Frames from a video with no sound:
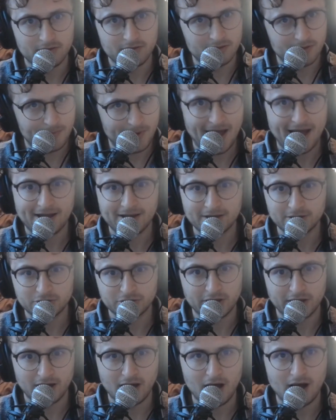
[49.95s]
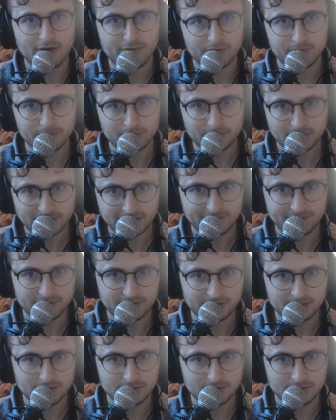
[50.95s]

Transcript: the package they got from Cleveland.